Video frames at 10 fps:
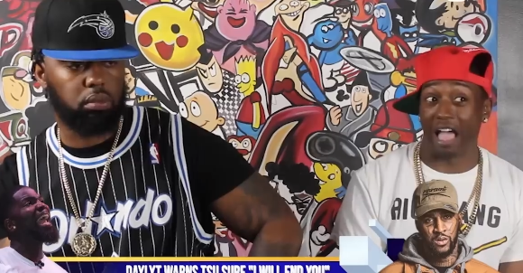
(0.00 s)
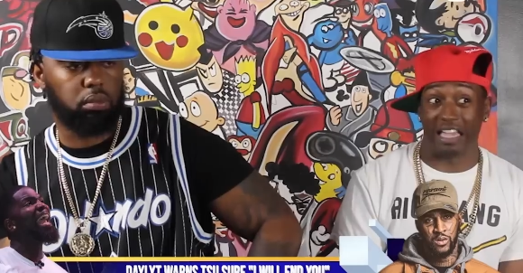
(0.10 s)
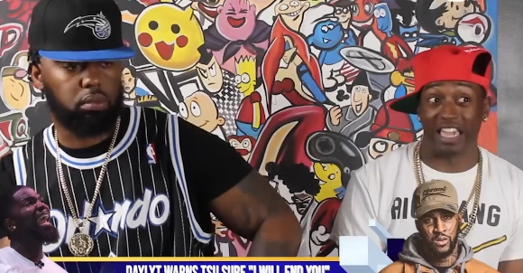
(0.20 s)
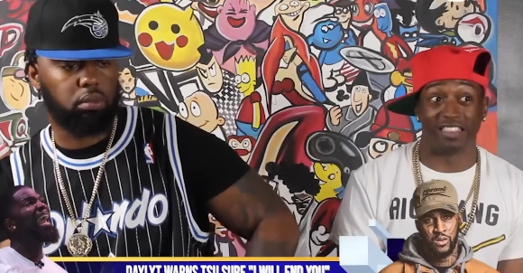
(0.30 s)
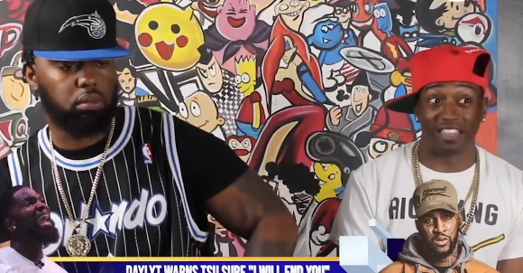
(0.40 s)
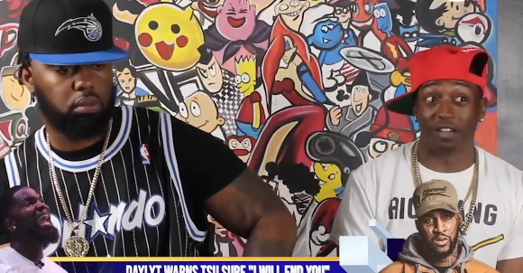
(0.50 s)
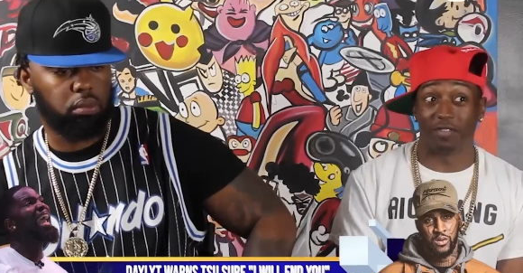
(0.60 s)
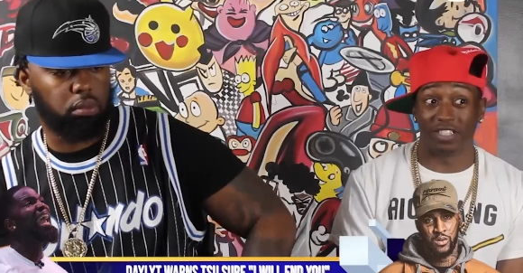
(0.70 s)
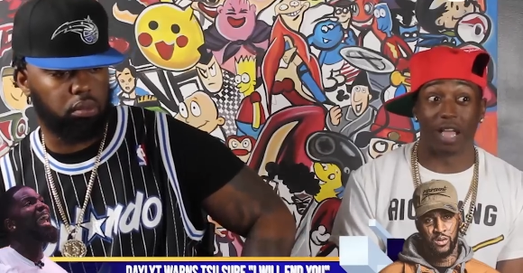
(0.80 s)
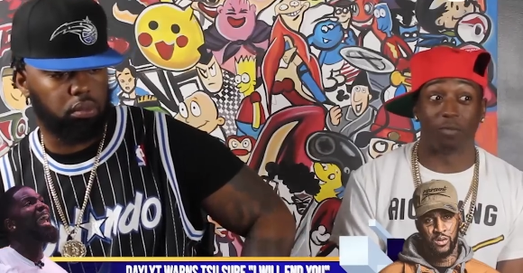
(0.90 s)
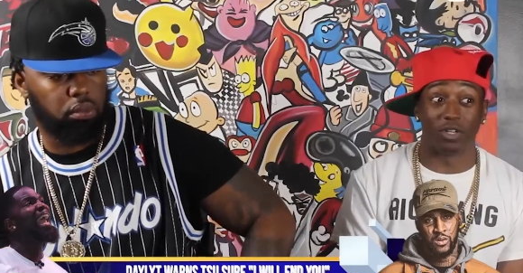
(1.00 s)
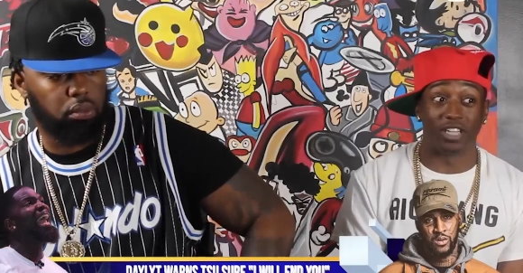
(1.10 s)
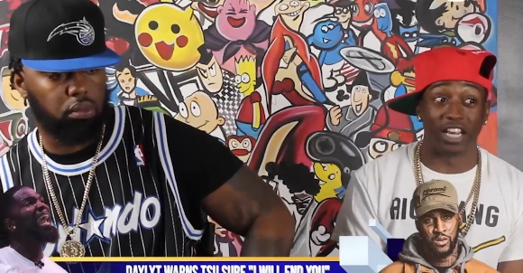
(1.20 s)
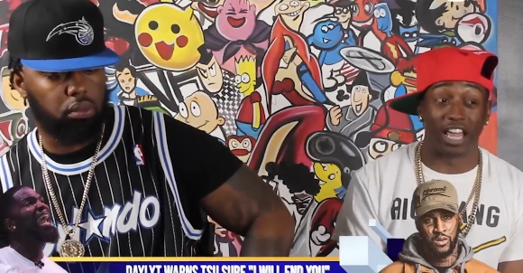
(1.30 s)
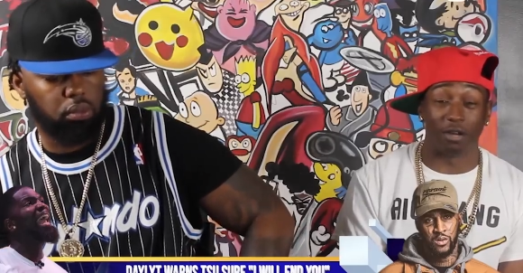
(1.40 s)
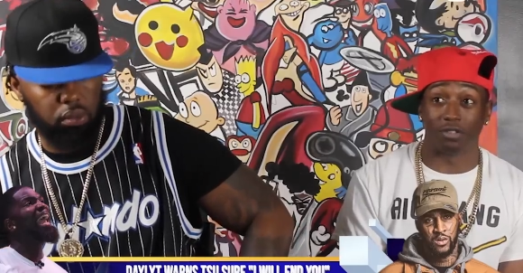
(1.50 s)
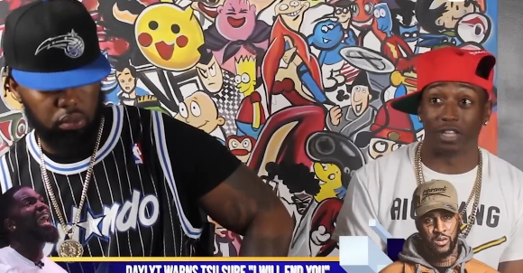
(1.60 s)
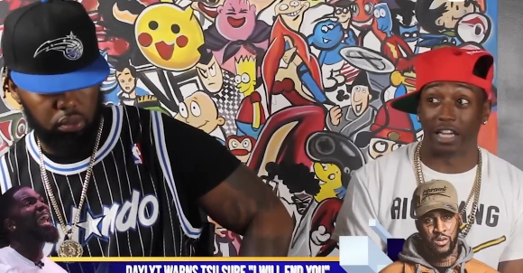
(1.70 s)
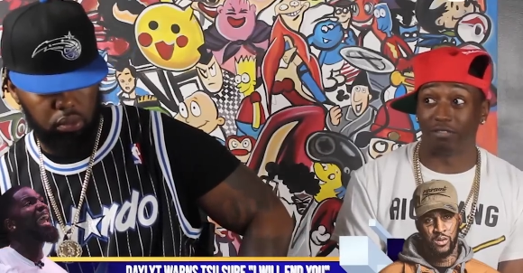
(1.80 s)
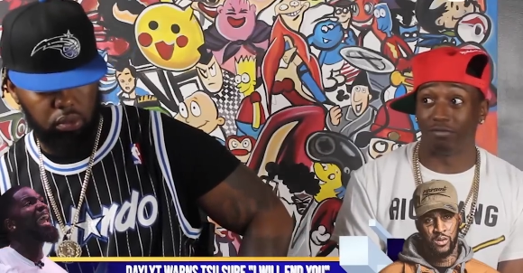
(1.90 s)
Speaker 1: I can't think of a time where Daylyt
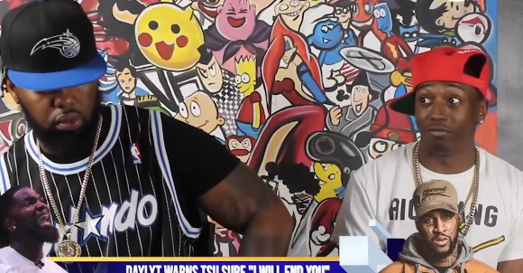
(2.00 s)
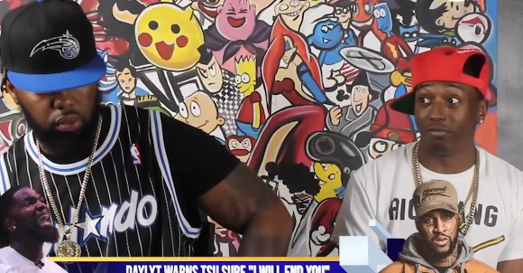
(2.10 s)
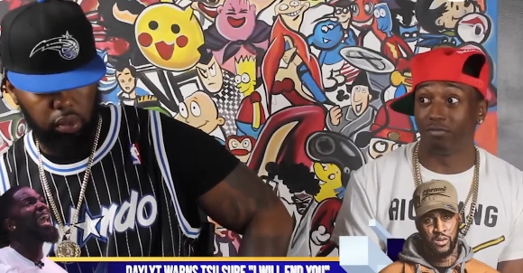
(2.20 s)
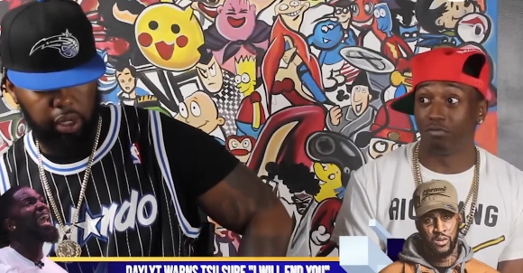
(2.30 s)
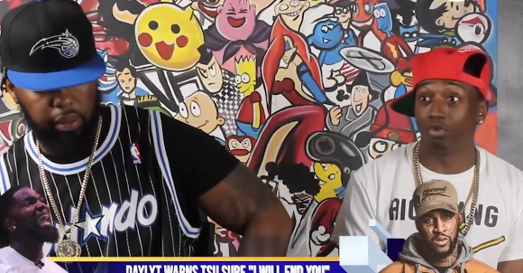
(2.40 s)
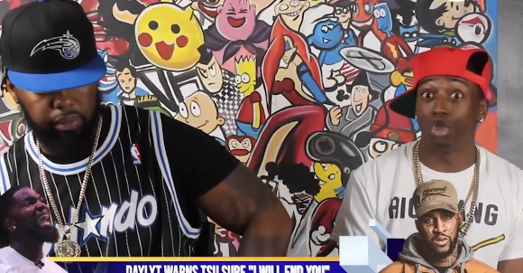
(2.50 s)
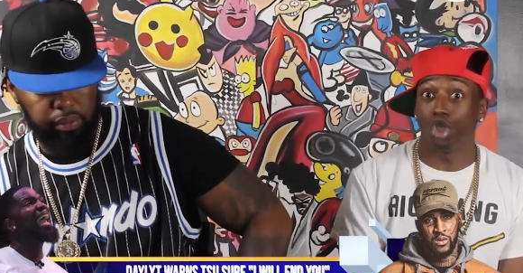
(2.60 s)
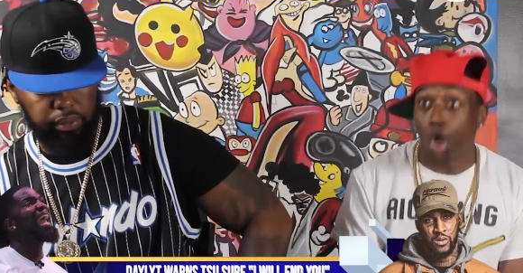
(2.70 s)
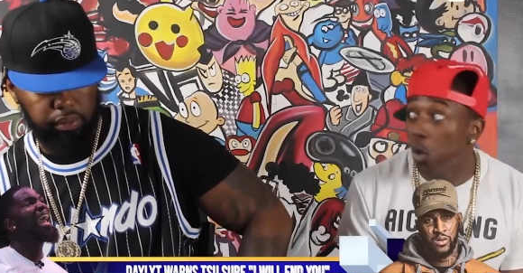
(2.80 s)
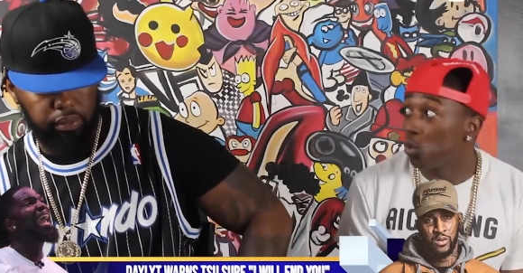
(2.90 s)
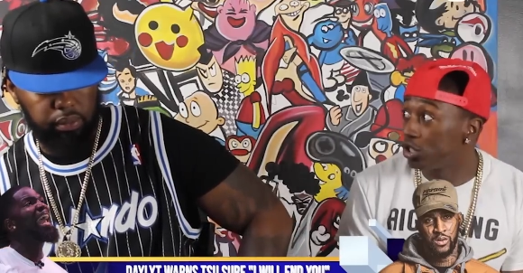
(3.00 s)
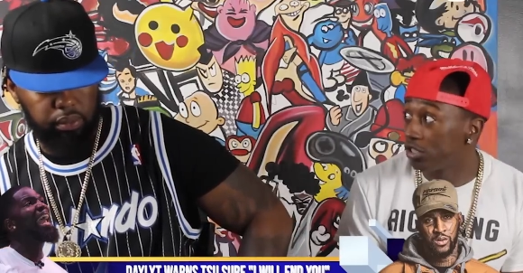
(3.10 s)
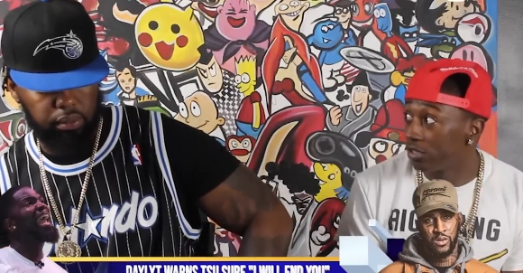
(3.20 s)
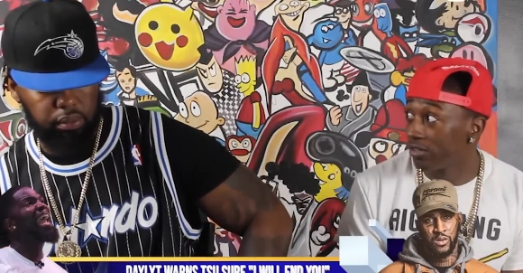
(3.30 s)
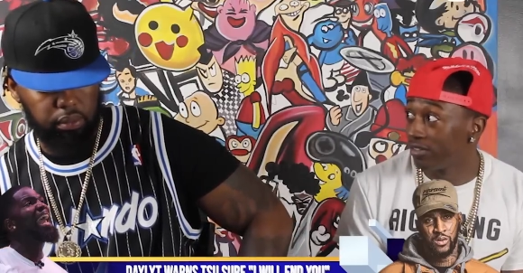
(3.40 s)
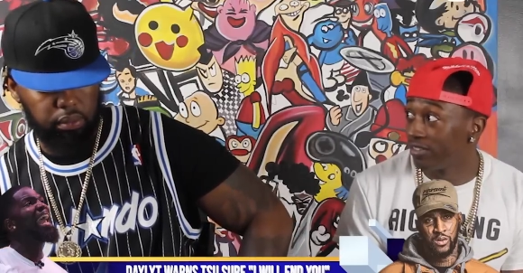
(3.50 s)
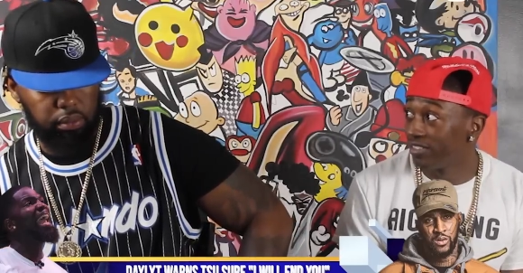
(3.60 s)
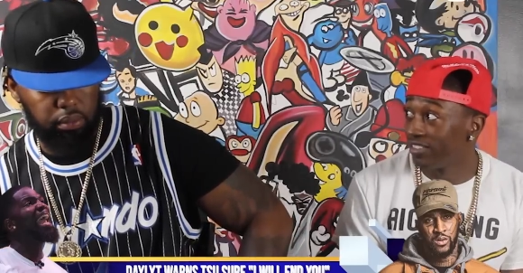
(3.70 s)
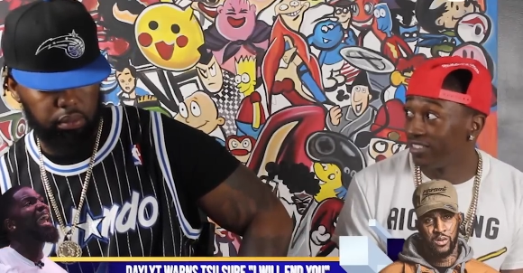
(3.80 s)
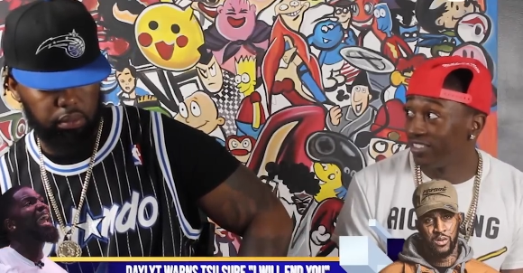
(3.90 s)
like
Speaker 2: right choked.
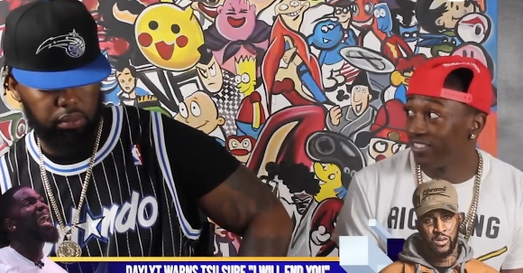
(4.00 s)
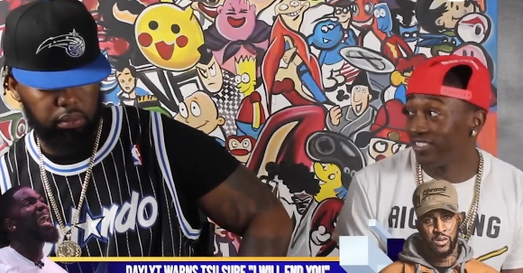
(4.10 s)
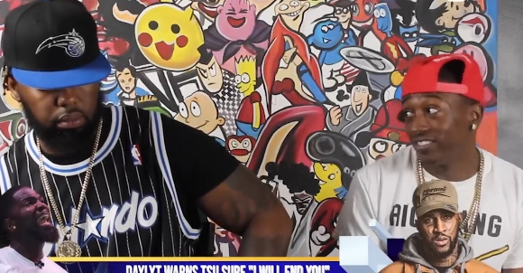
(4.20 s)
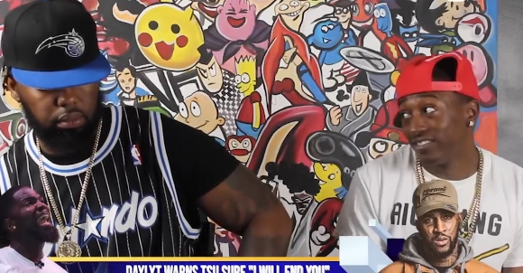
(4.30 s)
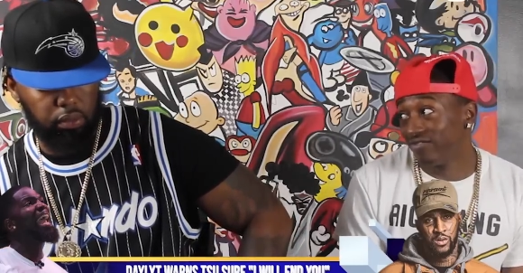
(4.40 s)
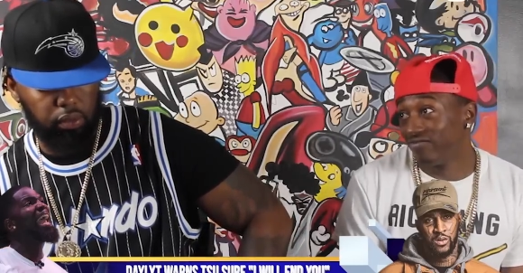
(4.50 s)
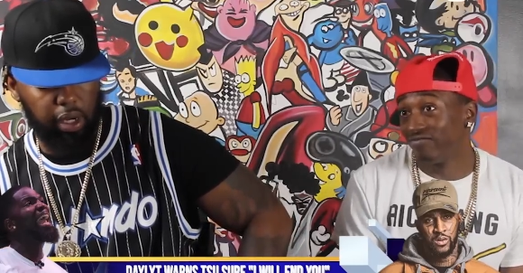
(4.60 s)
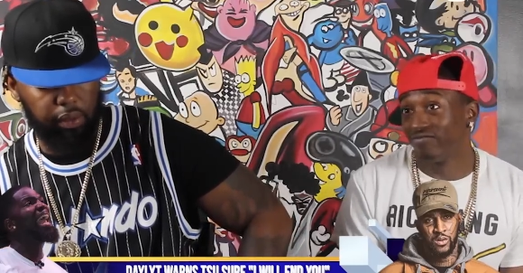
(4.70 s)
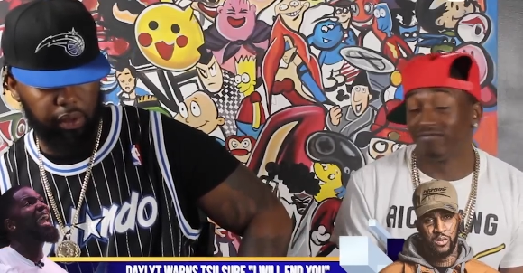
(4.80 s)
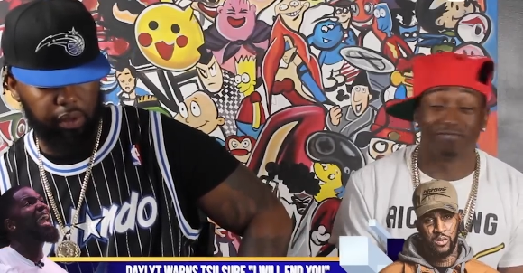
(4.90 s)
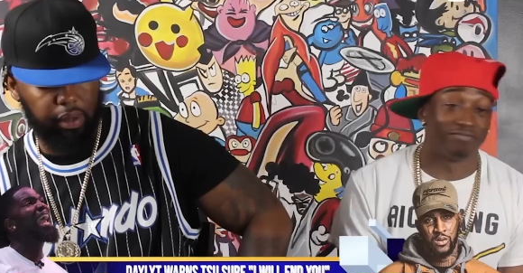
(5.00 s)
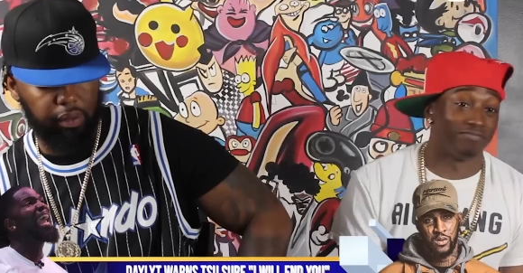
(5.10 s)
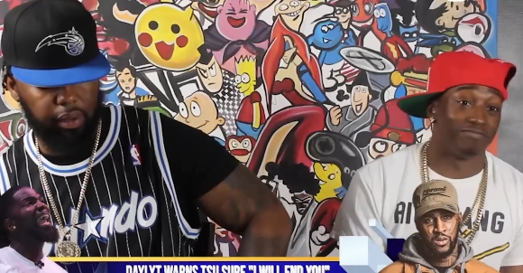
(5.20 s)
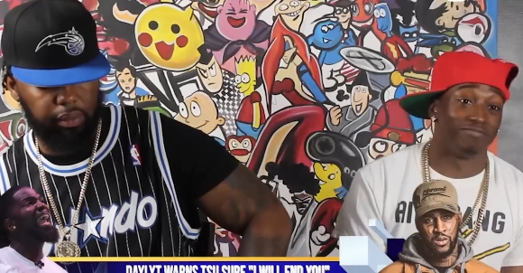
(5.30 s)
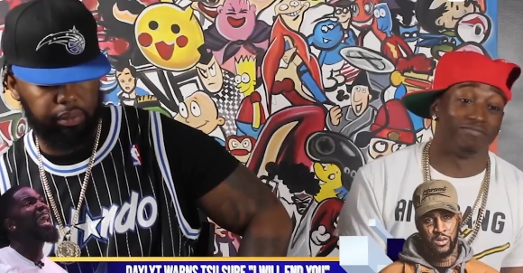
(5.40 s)
Right, right, right.